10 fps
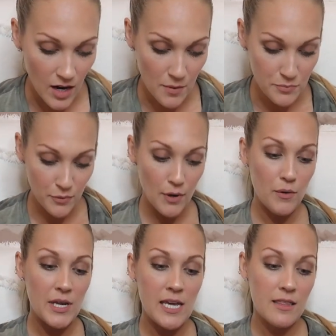got
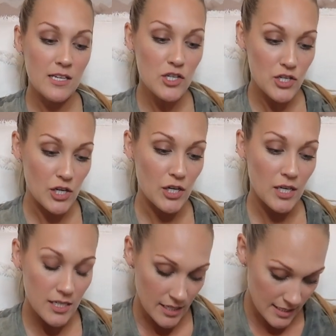Brody this
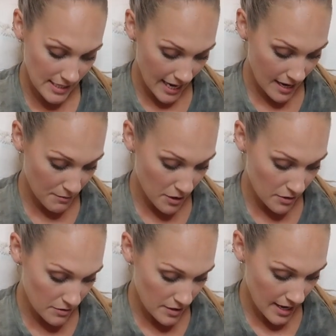shirt. It's
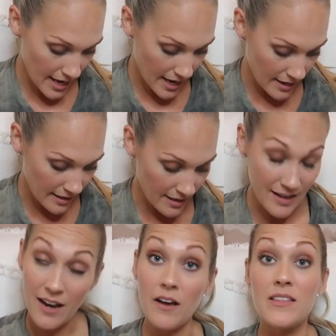camo and
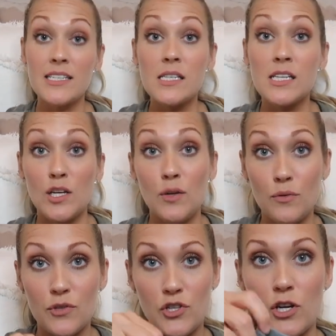like this is a
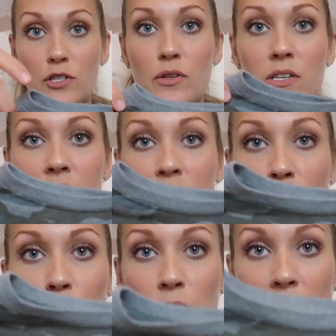youth shirt. So this is
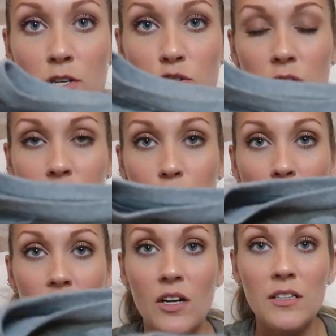youth extra
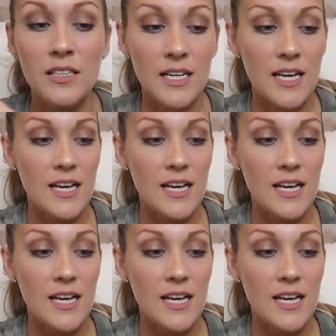small.